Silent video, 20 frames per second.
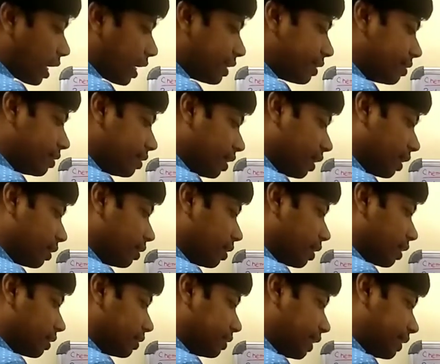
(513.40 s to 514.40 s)
you can write
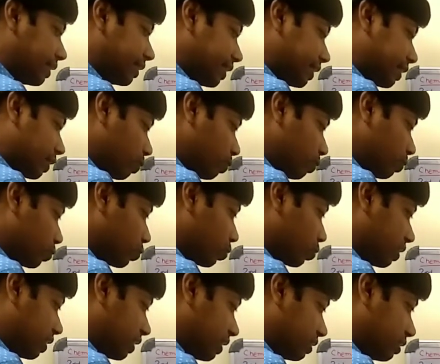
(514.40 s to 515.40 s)
here the dq.
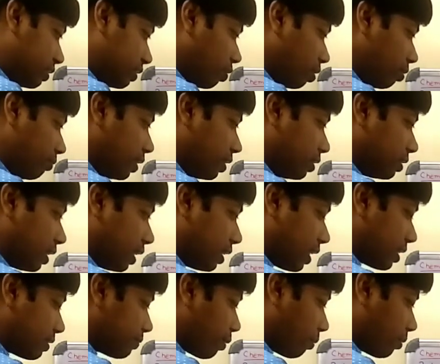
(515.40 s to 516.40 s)
So dg will be
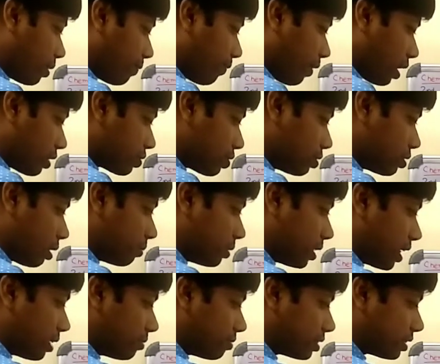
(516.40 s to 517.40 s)
written as from the first law of
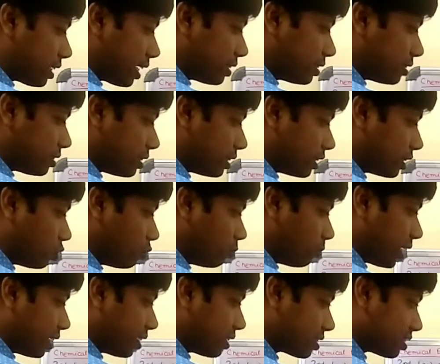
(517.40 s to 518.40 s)
thermodynamics, that is
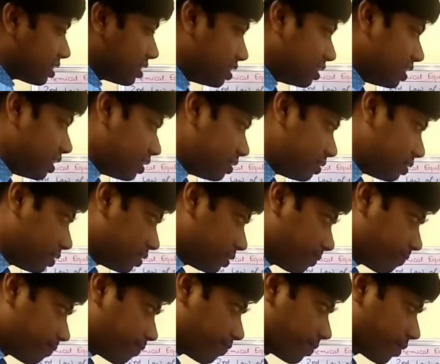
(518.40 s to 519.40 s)
dq minus
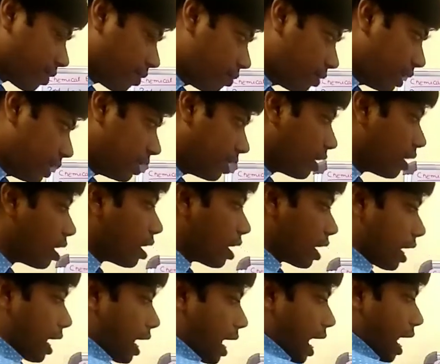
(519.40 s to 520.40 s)
tds. Okay,
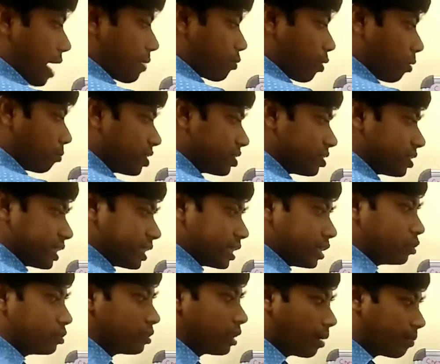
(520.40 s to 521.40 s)
and from the
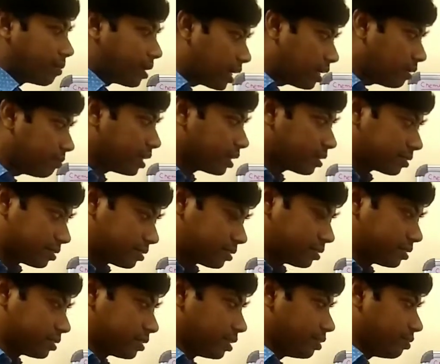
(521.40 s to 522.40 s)
second law of
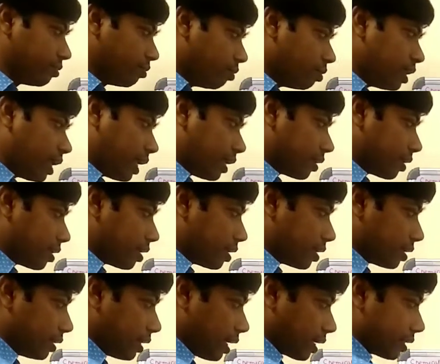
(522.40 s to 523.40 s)
thermodynamics, you know that
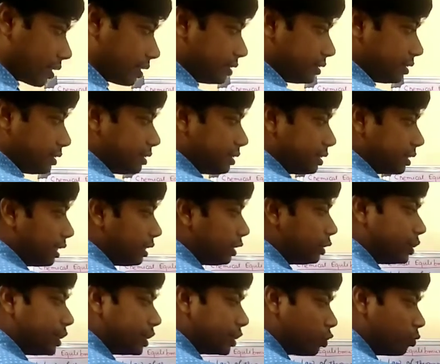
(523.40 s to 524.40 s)
dg is
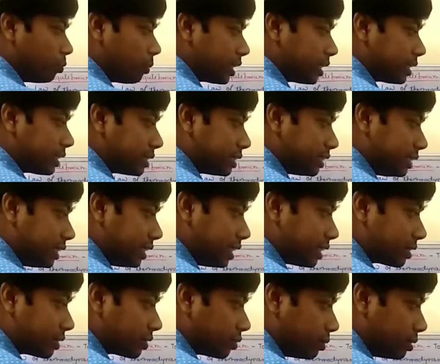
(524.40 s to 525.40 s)
equal to dq minus
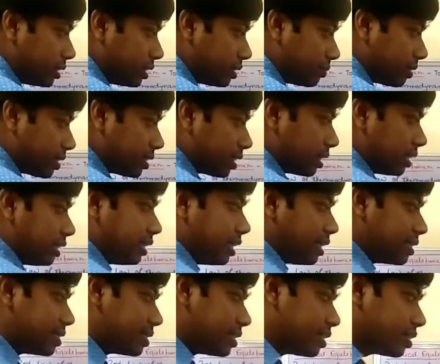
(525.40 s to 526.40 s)
tds, which is basically
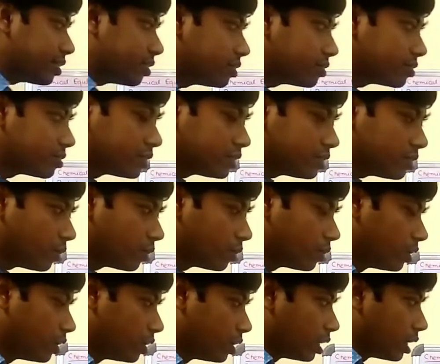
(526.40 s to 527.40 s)
less than equal to
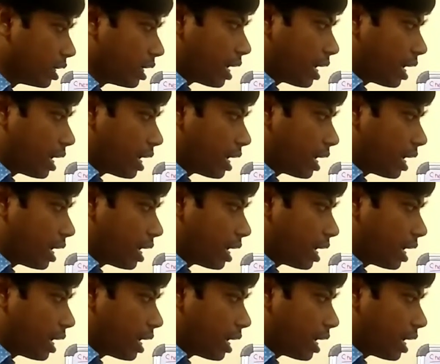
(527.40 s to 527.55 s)
0